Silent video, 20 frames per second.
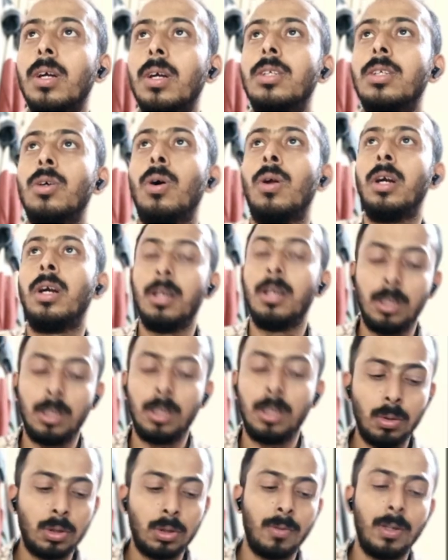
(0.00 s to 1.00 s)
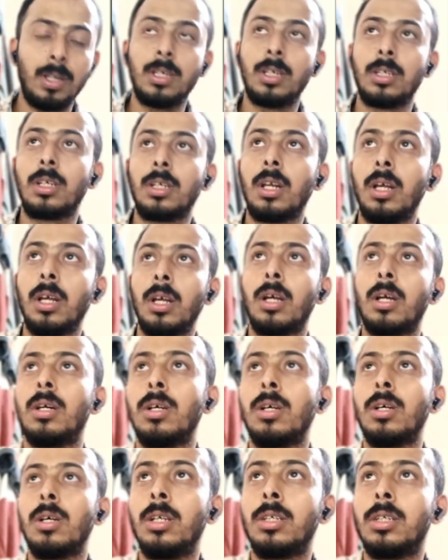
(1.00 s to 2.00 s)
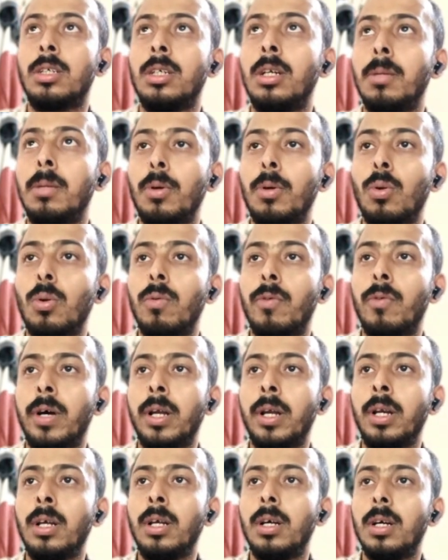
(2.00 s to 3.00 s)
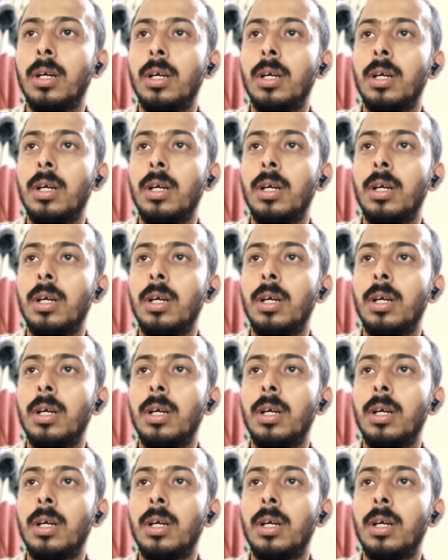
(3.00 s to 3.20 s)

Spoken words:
Okay, it's already in use, so we'll just click HTTP rule 1.